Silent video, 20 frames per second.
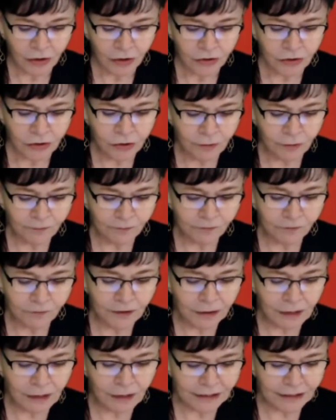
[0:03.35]
You don't
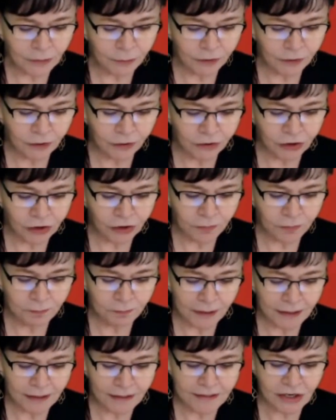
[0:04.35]
feel like the real you
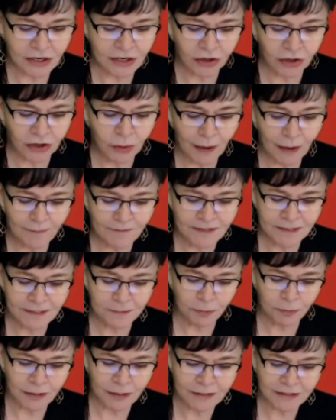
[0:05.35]
because you have
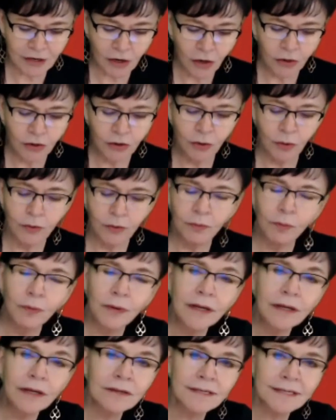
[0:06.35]
suppressed your
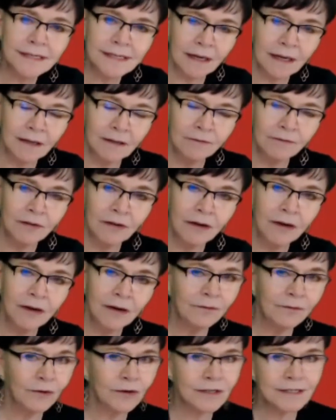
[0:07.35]
real self
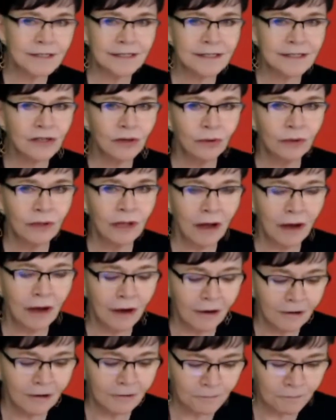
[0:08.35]
for so
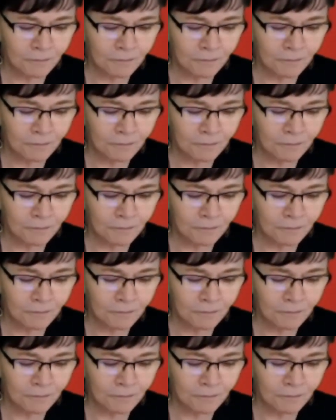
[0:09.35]
long.